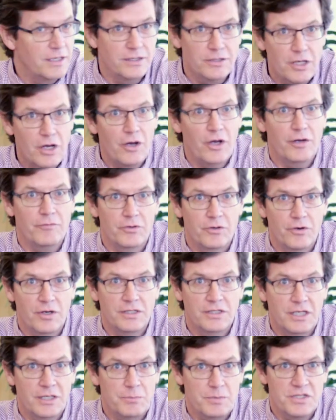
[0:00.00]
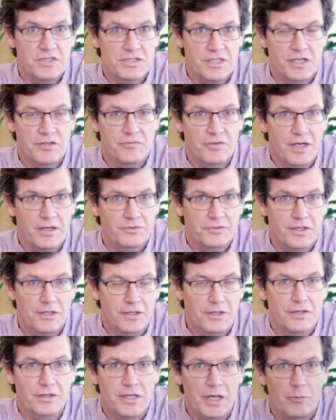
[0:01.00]
Y'all have a great day. Be safe out
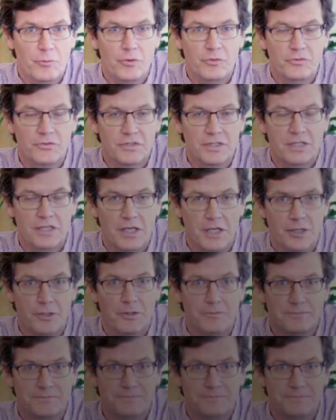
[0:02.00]
there, and we'll see you later.